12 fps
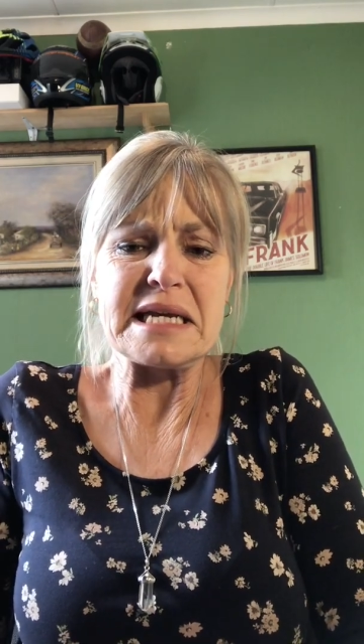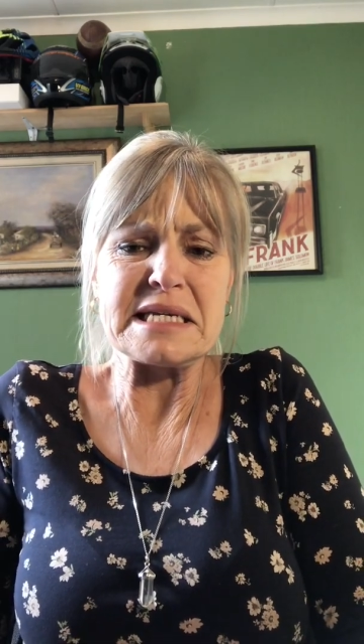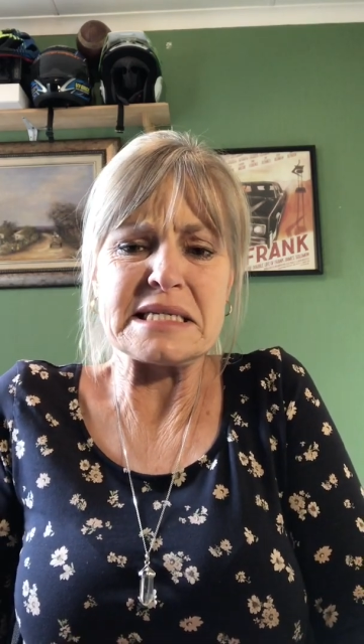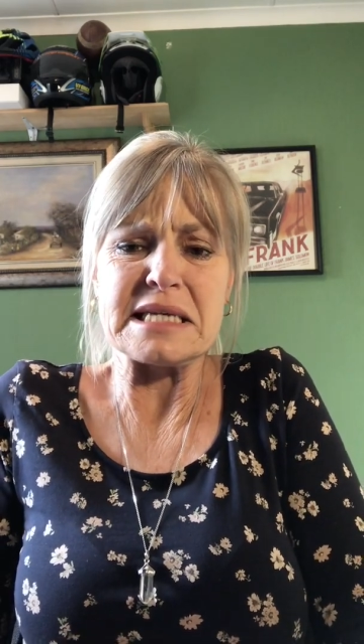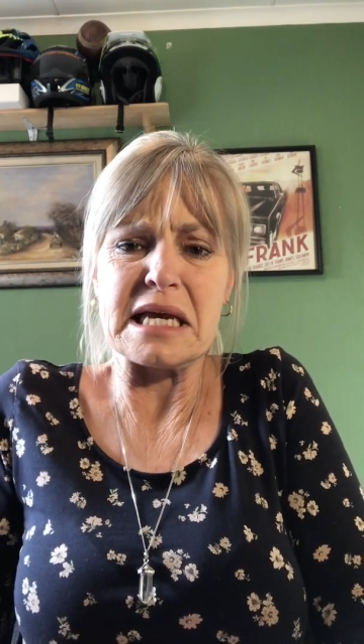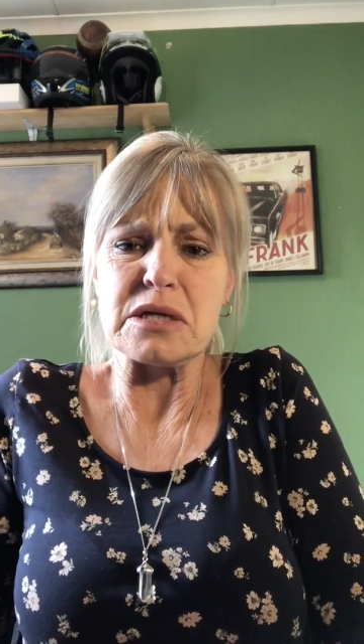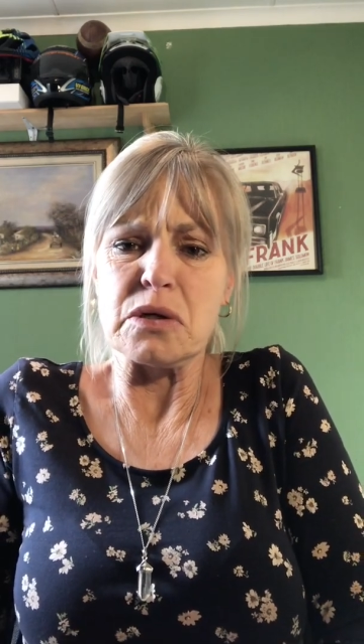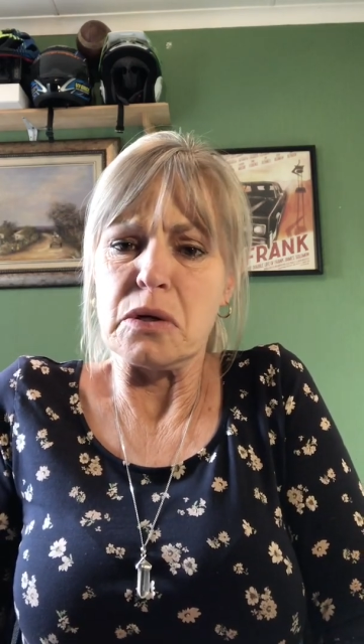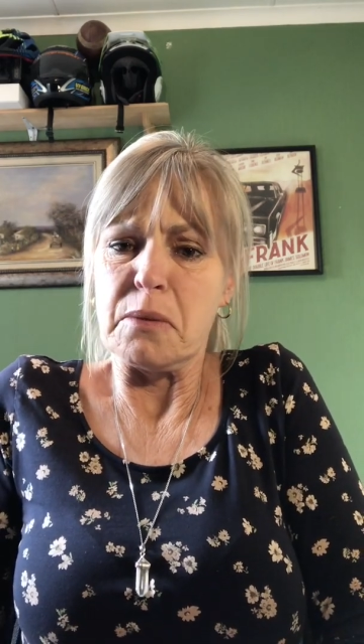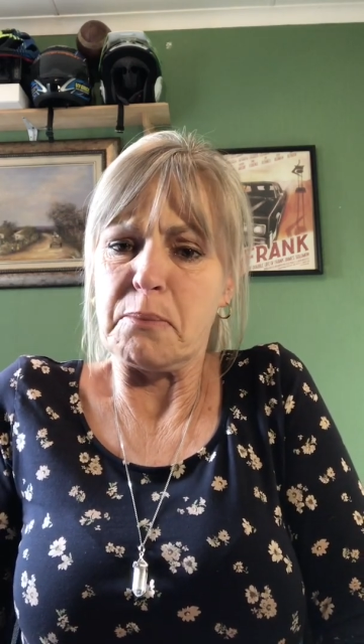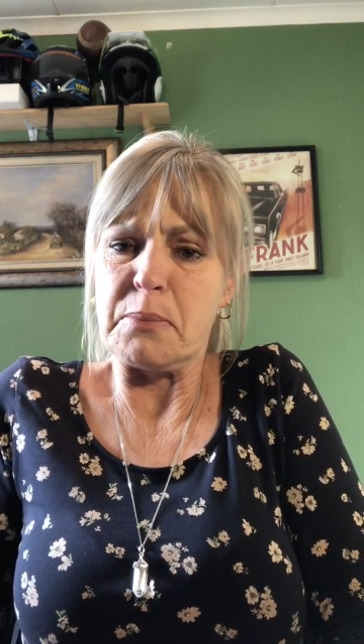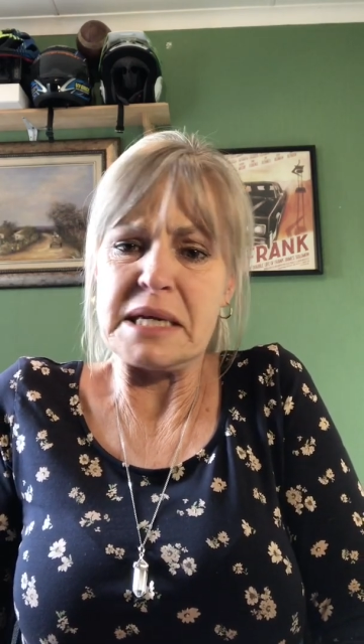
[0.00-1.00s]
He said,
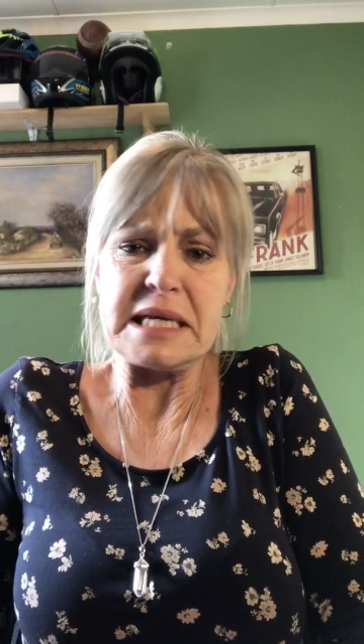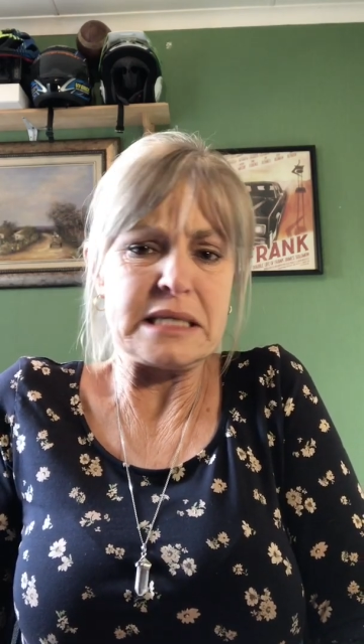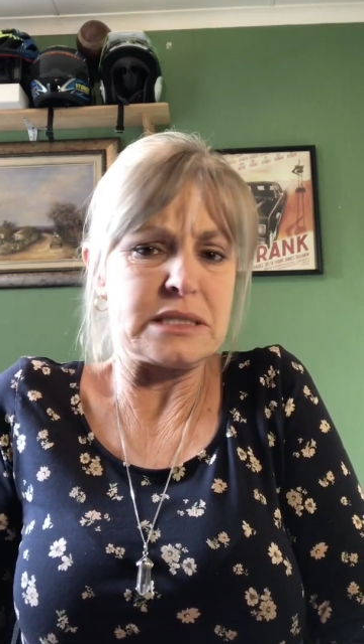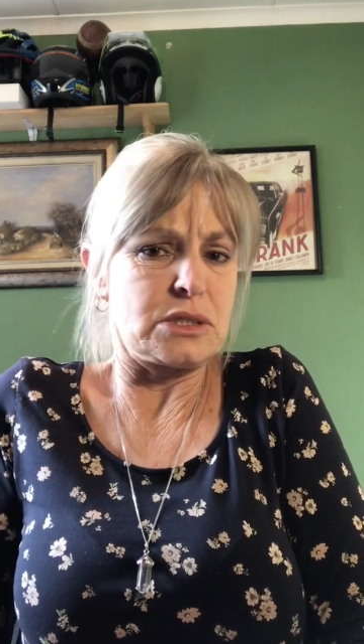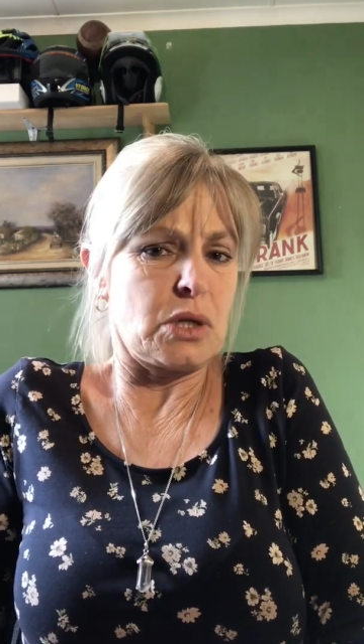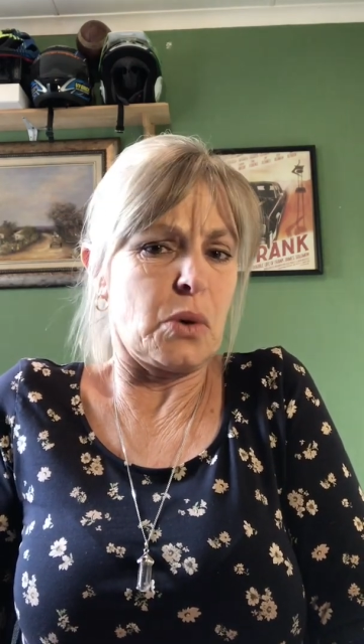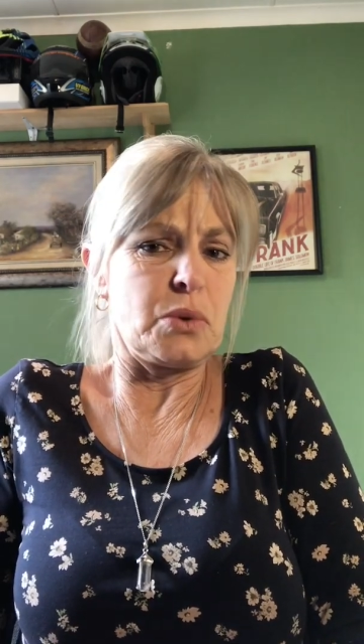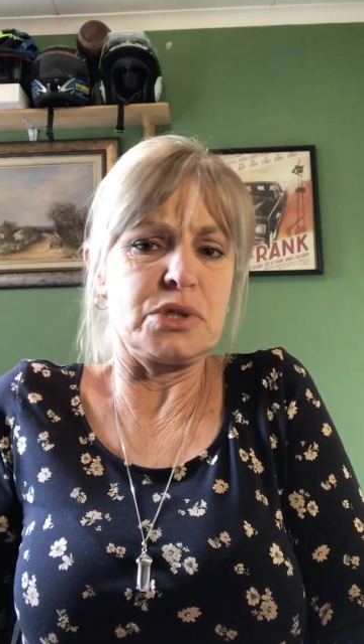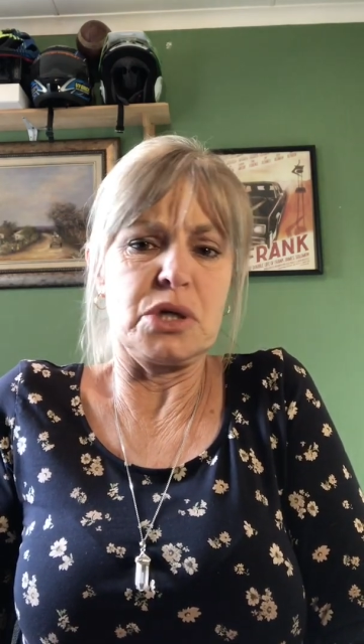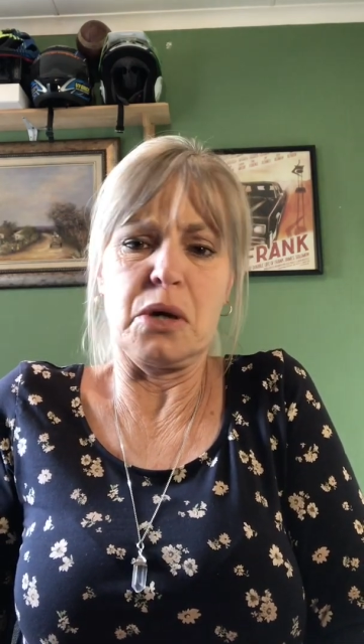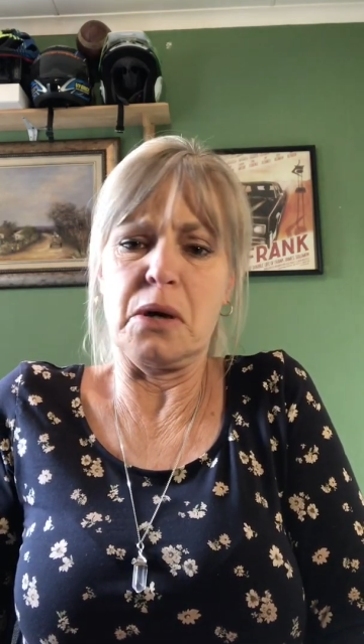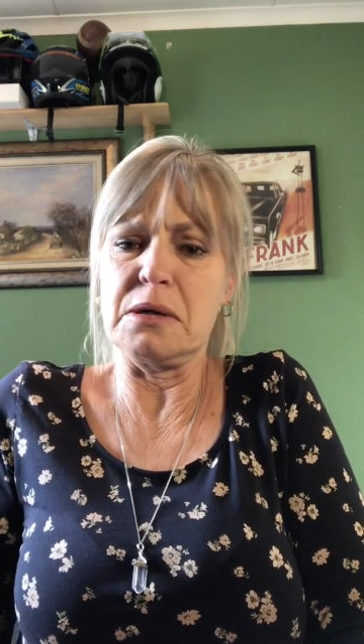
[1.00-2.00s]
please don't
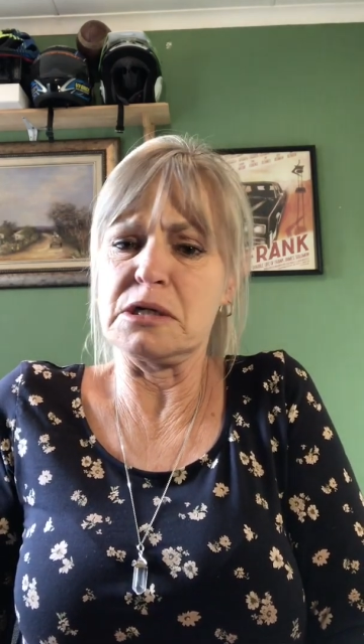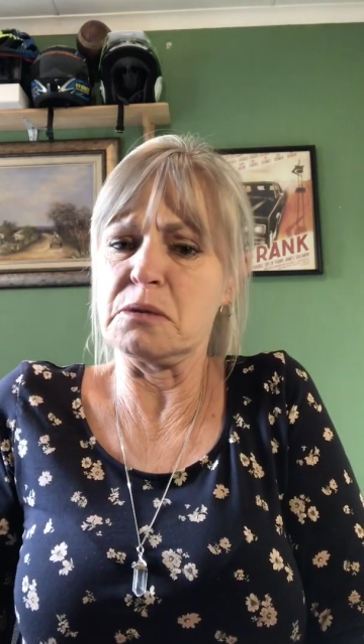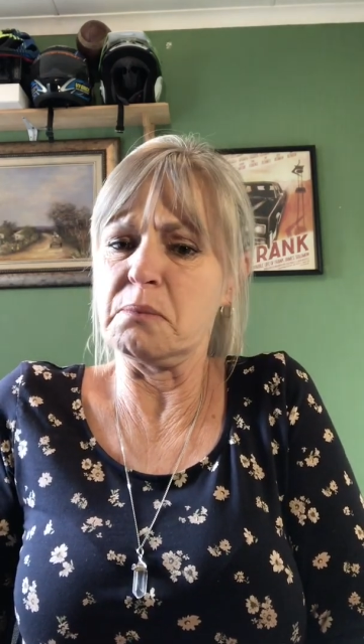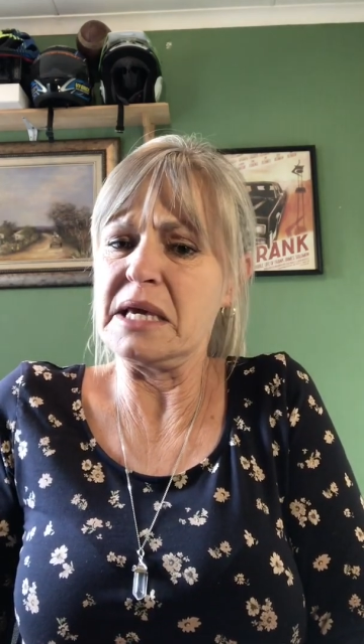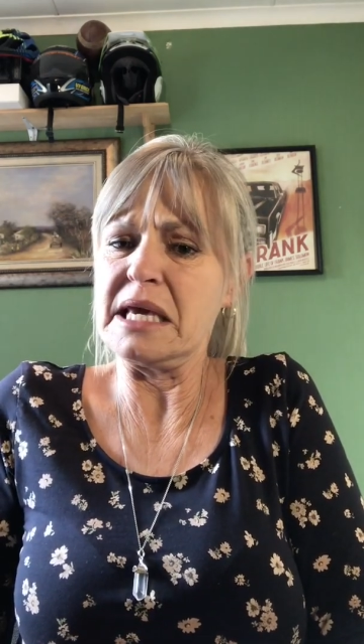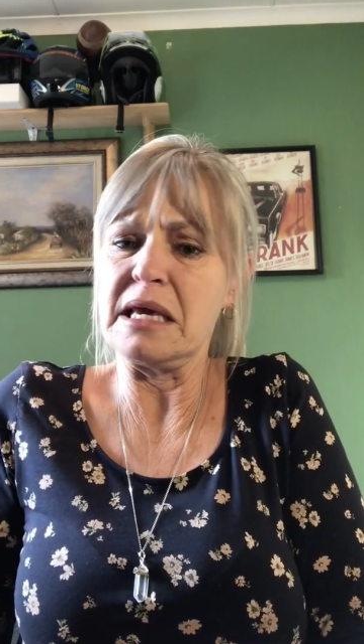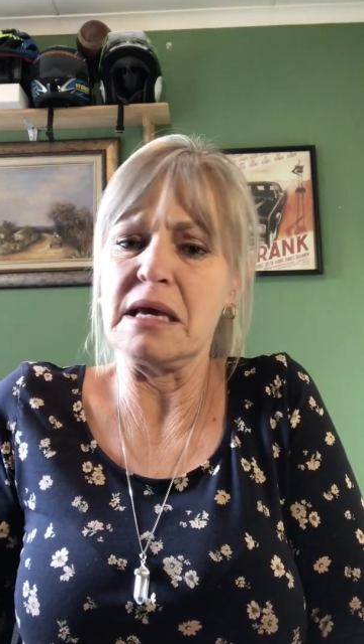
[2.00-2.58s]
hurt me.